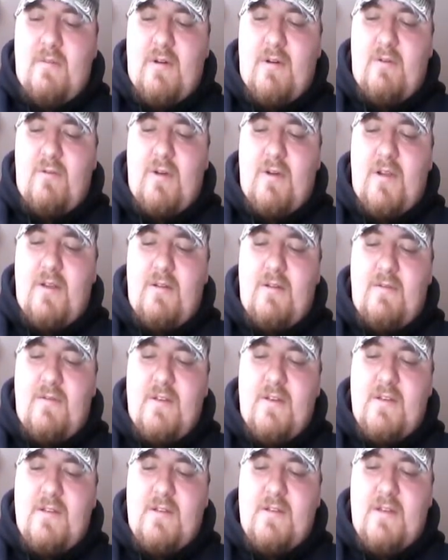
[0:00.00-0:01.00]
about weight of
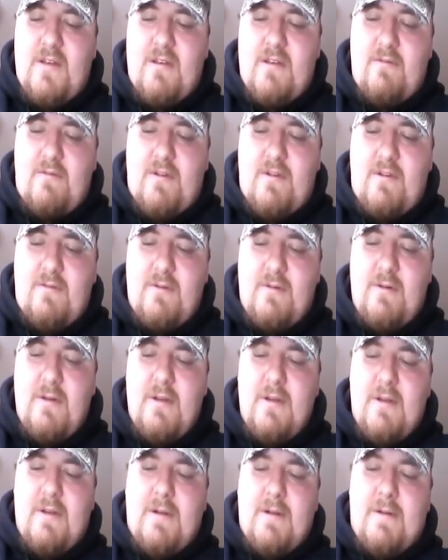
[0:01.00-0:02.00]
this and that, whatever,
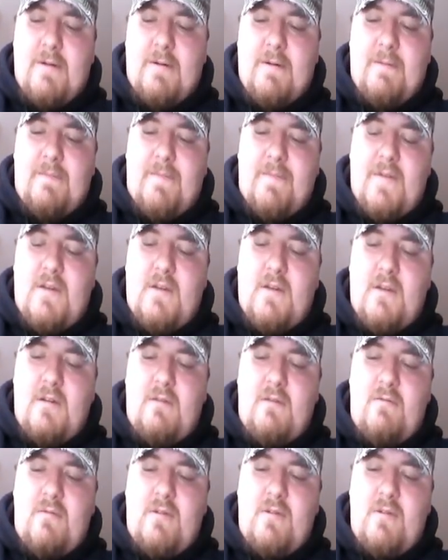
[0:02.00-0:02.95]
and